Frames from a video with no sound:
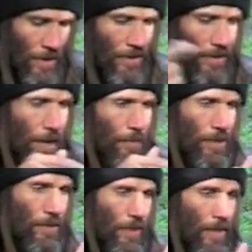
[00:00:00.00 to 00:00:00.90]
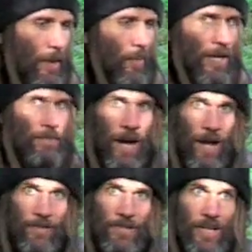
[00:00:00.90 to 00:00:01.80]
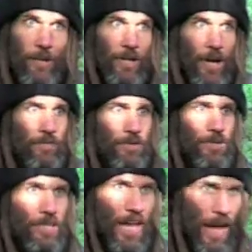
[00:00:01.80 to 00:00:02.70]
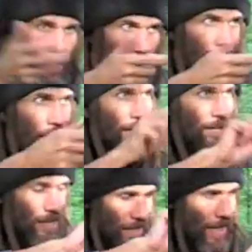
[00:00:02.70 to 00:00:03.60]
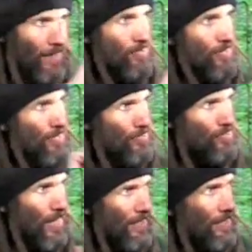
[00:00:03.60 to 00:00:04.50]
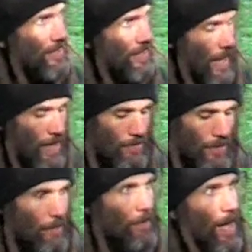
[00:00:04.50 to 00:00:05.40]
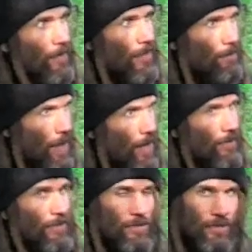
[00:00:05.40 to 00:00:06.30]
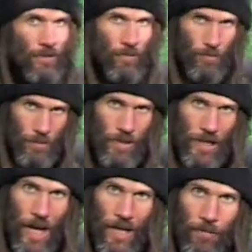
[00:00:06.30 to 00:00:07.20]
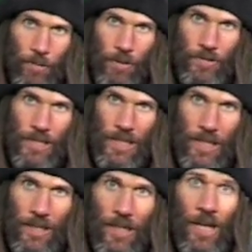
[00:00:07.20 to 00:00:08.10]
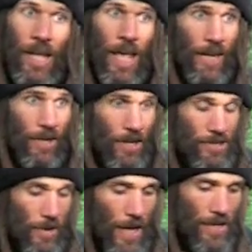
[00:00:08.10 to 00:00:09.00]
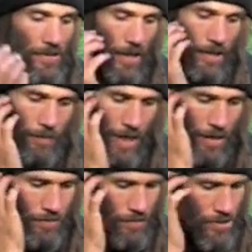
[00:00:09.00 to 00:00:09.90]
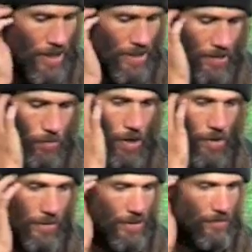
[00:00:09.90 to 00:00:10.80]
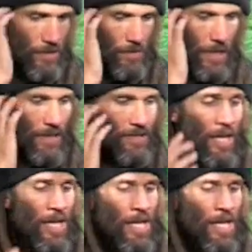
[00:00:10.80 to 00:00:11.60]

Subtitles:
The time of the year that white pollen's coming off, you can gather that and shake it and gather that pollen. That pollen is really high in protein, and it also has androgenic qualities, which means